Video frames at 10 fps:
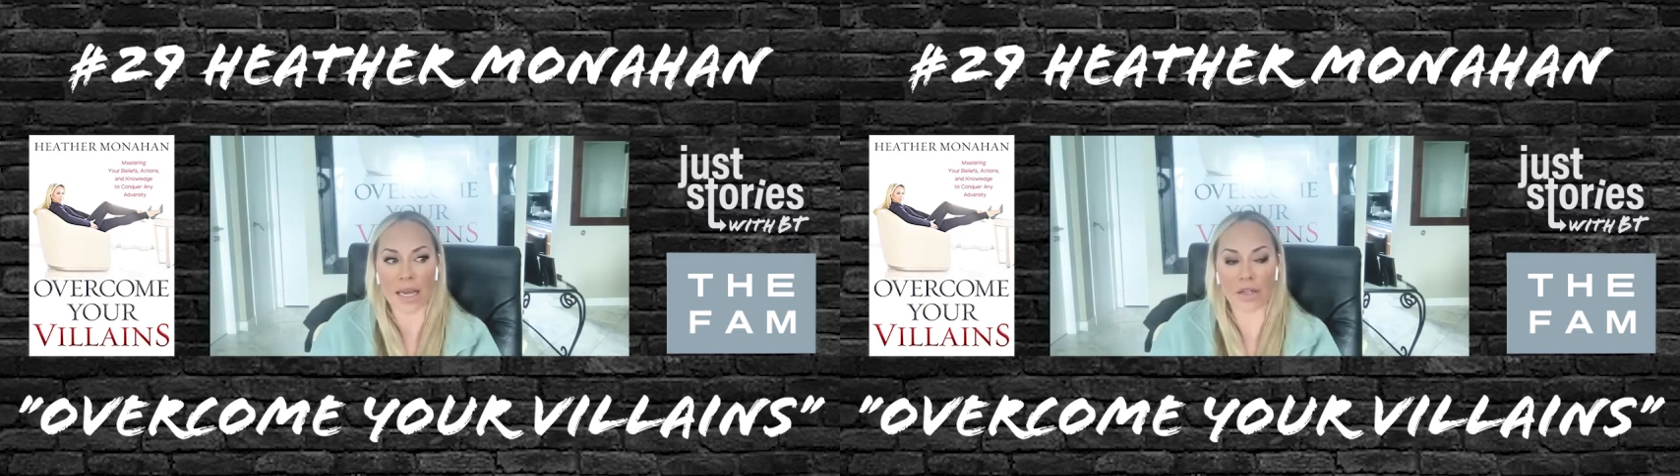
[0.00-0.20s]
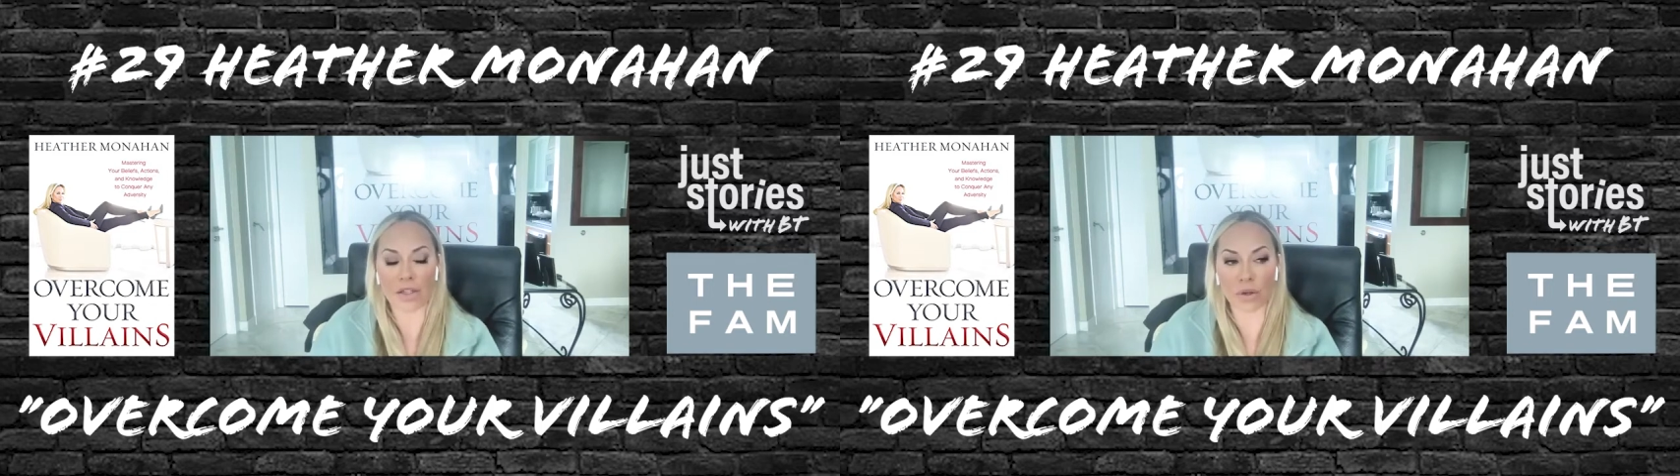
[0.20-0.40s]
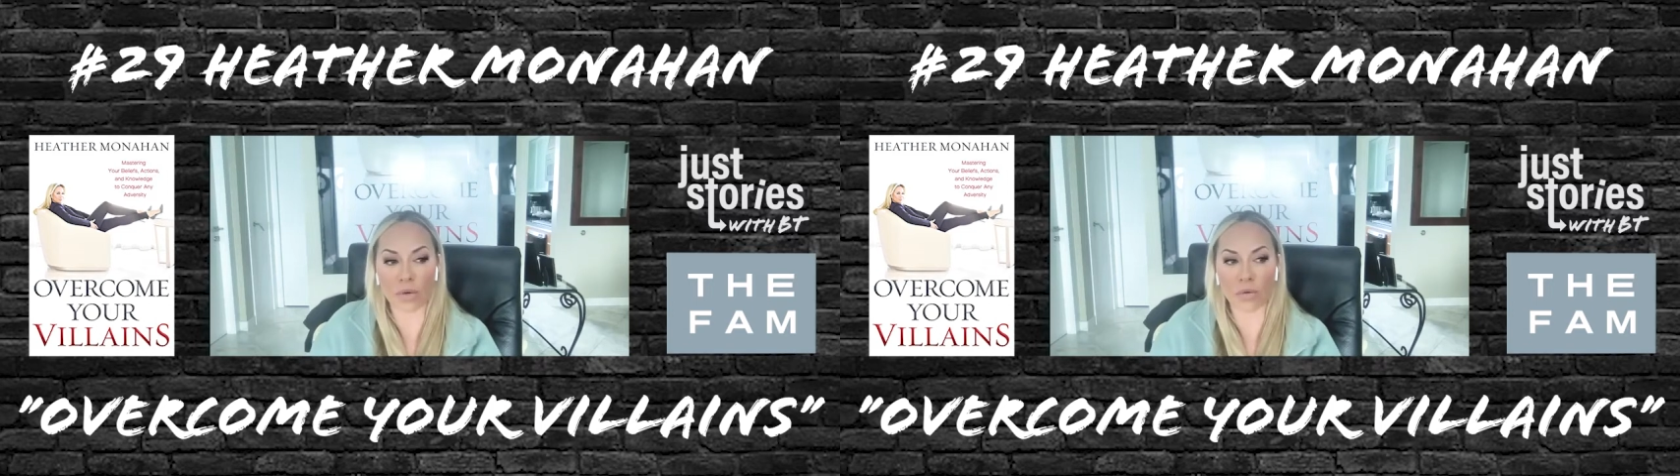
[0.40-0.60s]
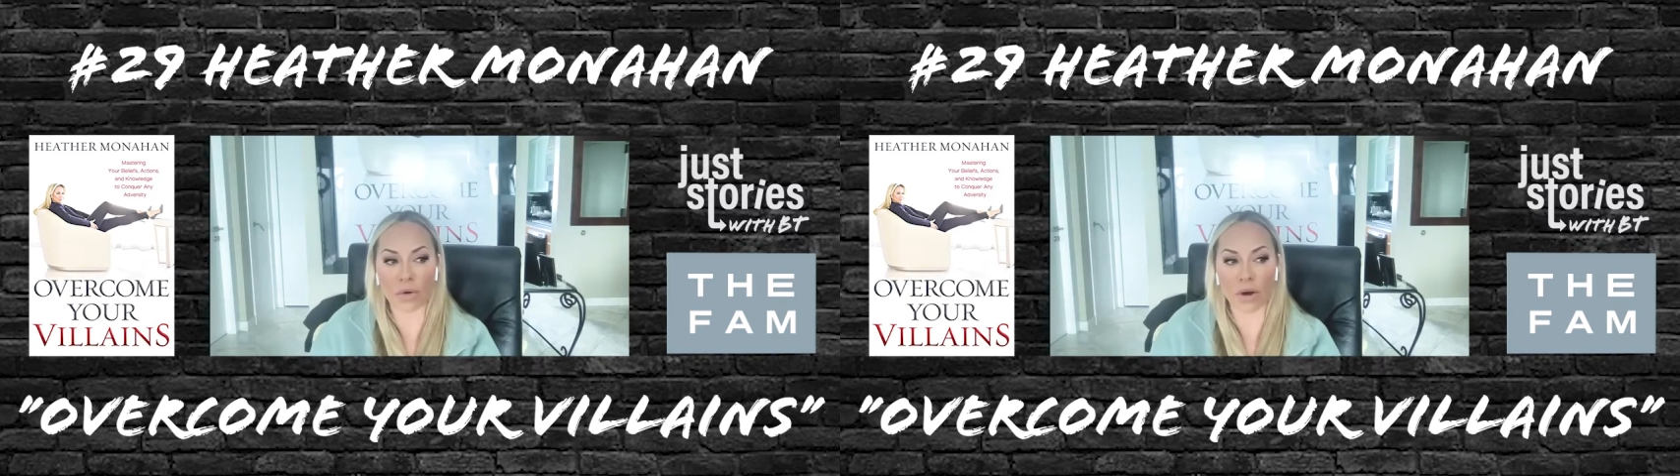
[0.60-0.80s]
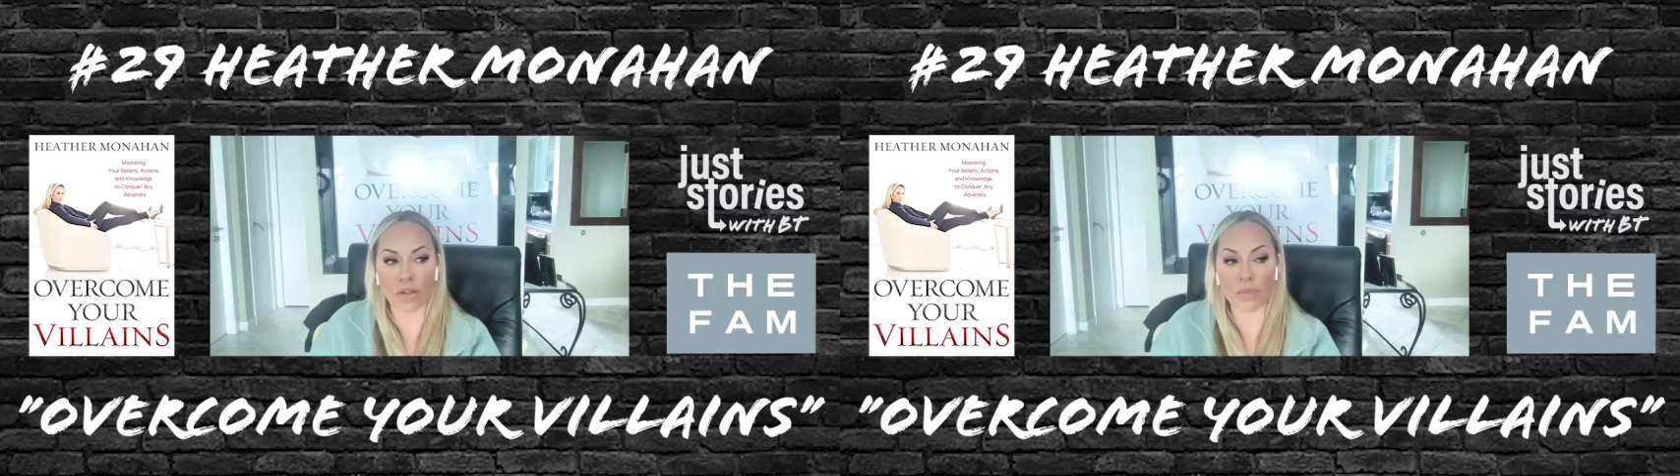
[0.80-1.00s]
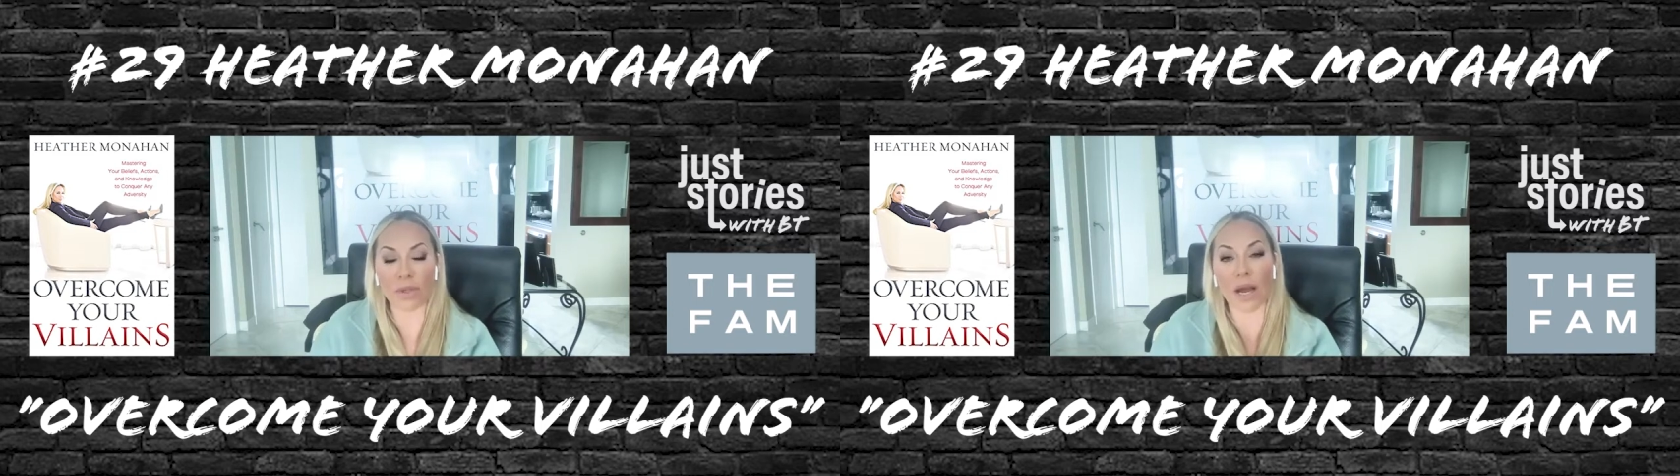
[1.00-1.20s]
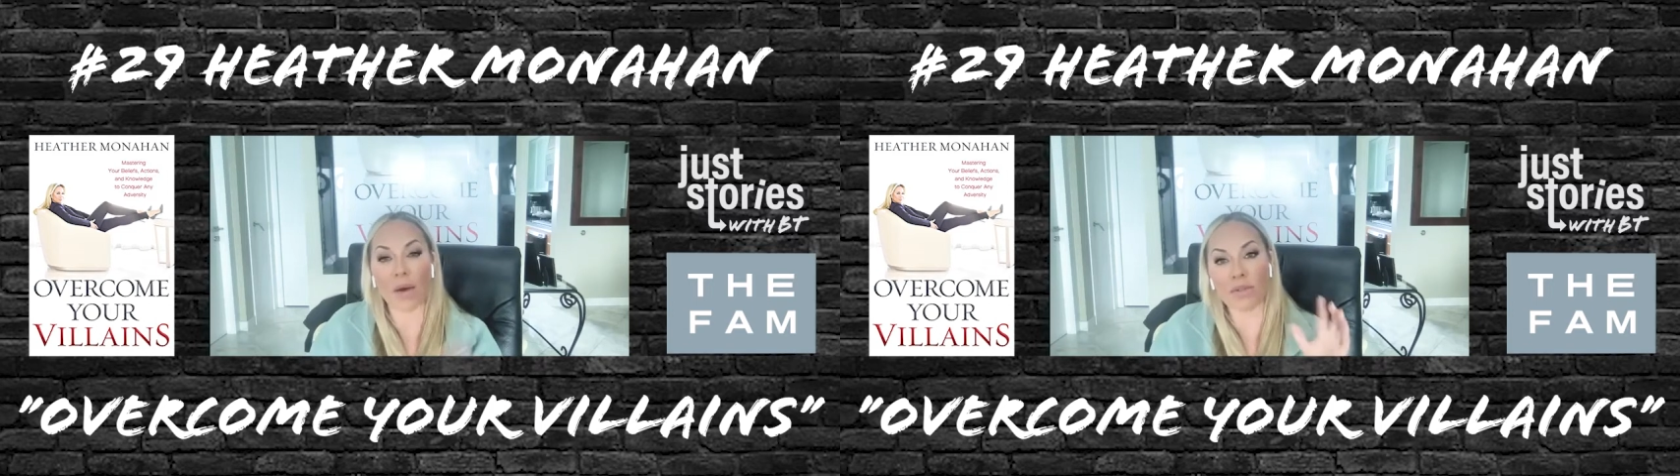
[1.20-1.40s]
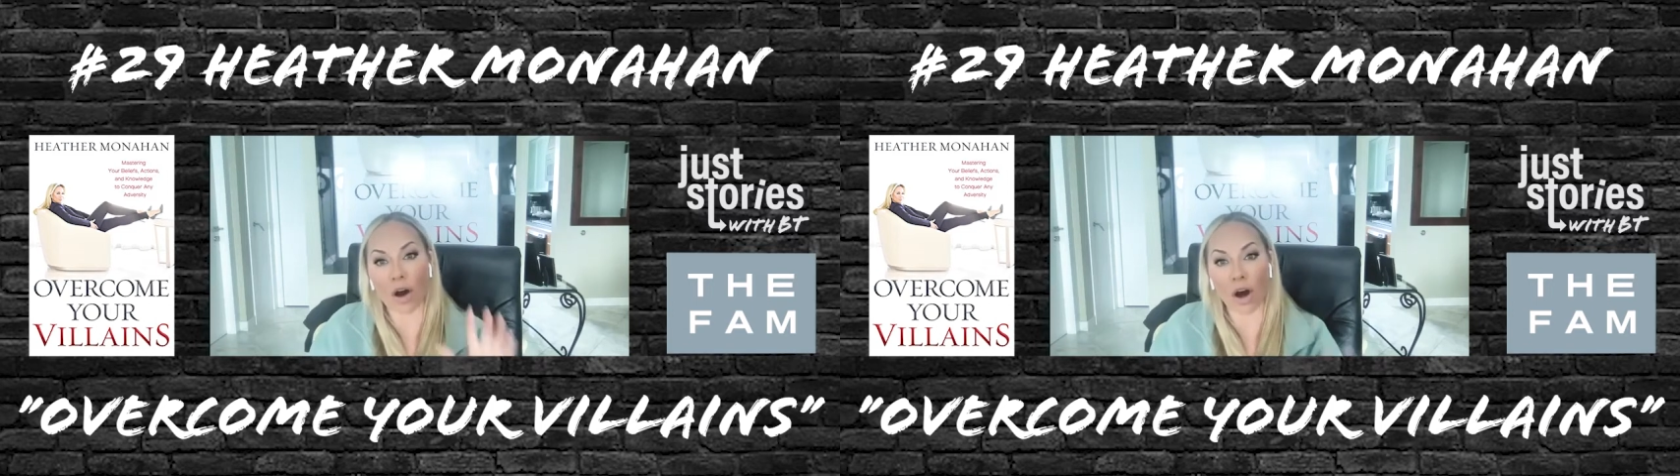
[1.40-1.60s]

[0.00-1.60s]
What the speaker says: And so ultimately, I was